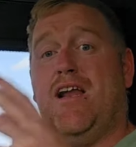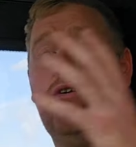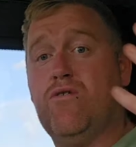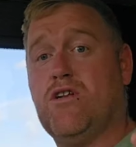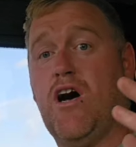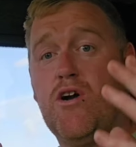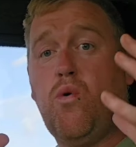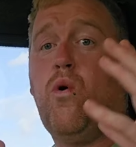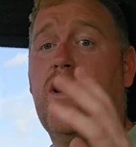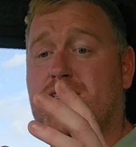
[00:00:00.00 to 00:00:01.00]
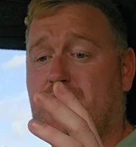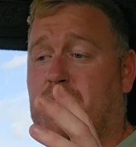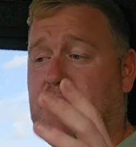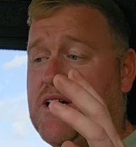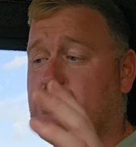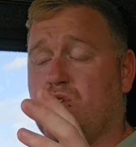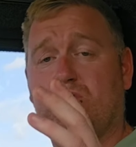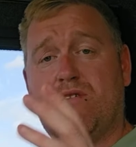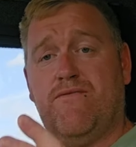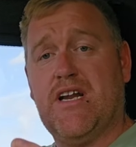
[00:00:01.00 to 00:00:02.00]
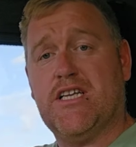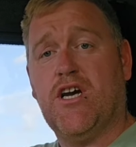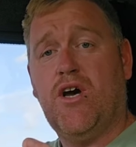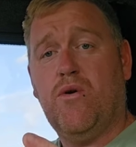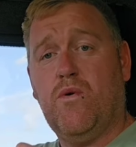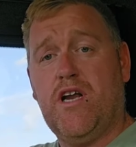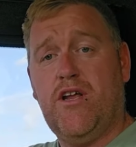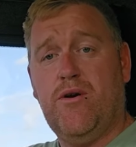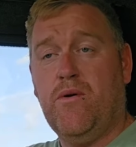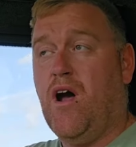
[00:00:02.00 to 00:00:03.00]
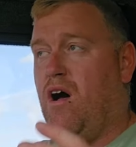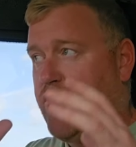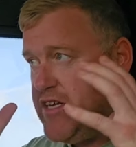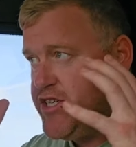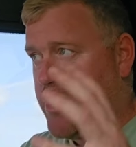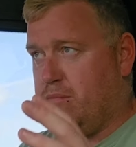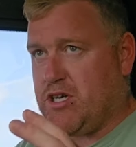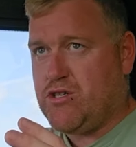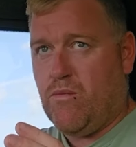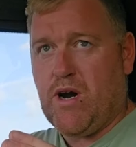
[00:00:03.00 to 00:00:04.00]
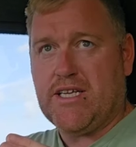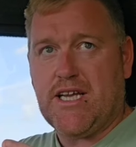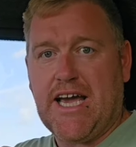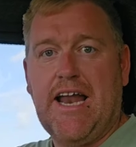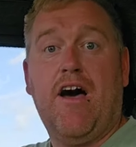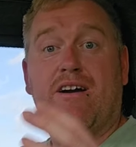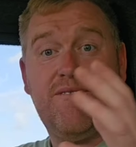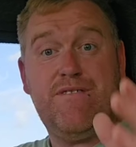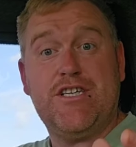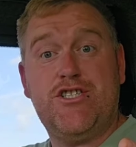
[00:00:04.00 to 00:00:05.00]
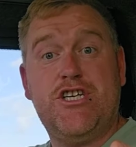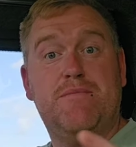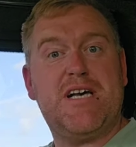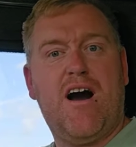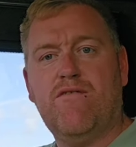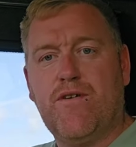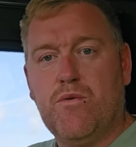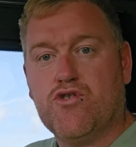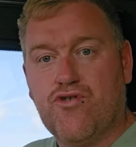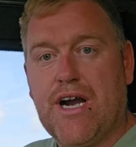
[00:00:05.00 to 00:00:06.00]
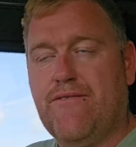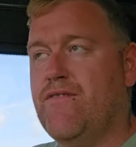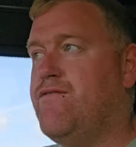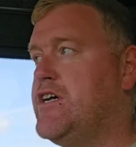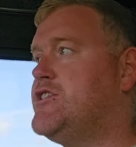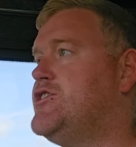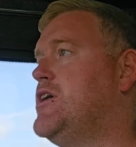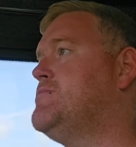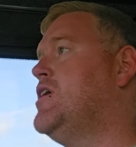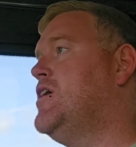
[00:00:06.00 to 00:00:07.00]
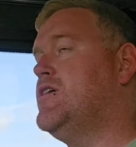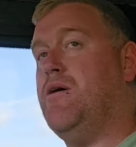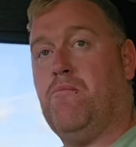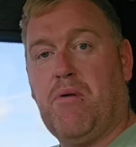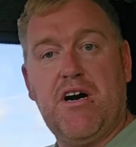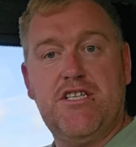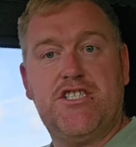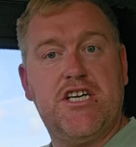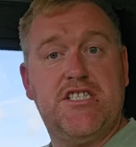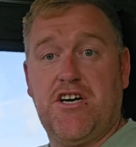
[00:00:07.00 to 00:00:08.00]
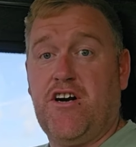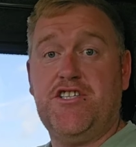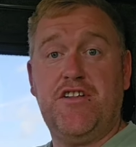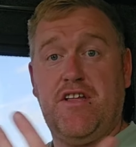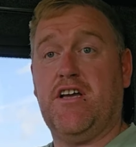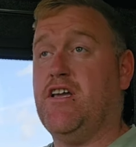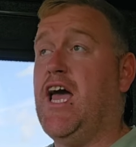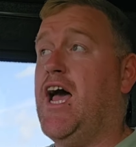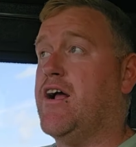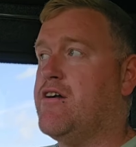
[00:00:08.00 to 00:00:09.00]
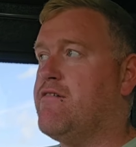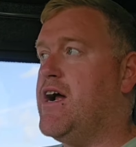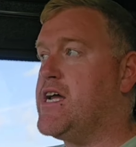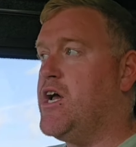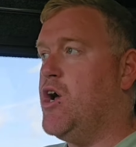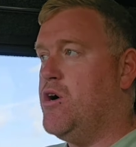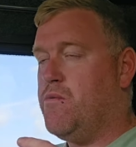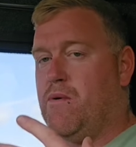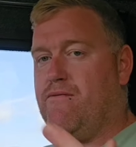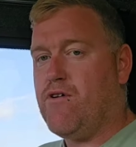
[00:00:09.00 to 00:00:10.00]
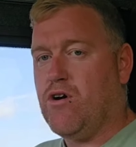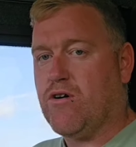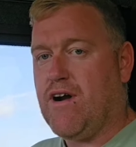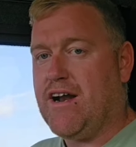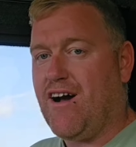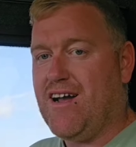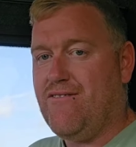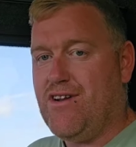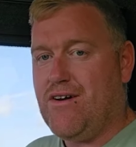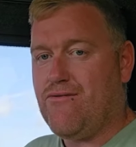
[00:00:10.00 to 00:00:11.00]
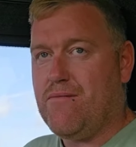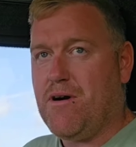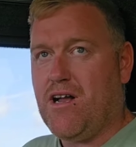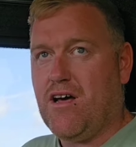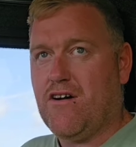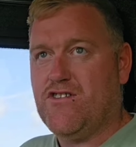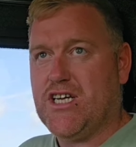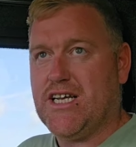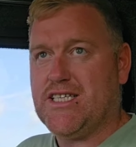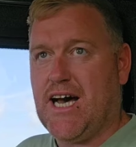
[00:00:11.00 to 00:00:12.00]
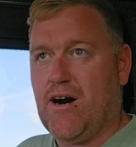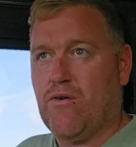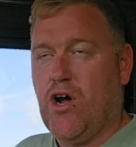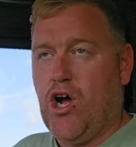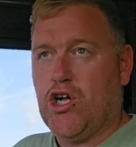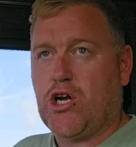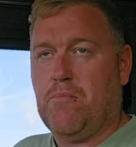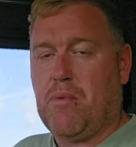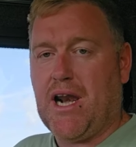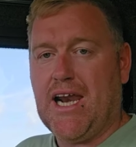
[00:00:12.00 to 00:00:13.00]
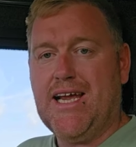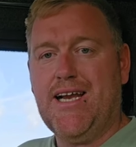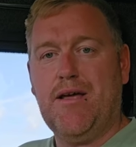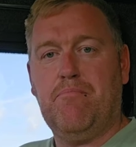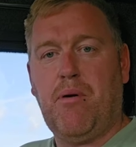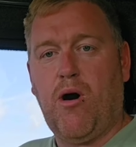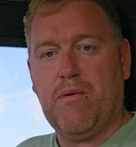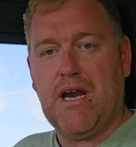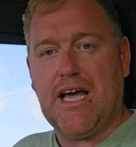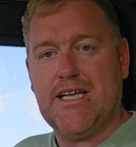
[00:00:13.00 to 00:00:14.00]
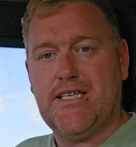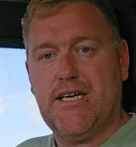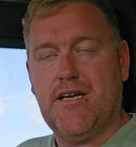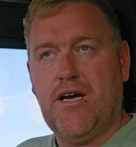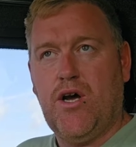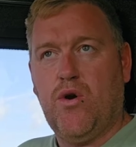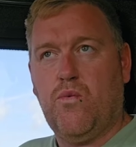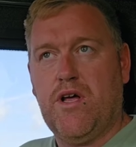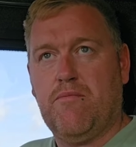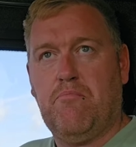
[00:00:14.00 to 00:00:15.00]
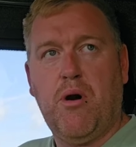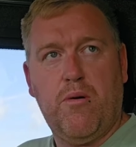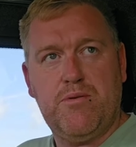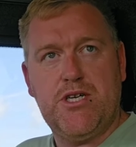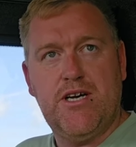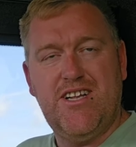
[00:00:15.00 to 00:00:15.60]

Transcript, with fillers: it looked like quite a big sort of village. We knew there's going to be somewhere to get like a fish and chips. Alfie was craving fish and chips. By the seaside, you think, yeah, great. We went for a look around. I have never in my life seen a town completely populated with pubs.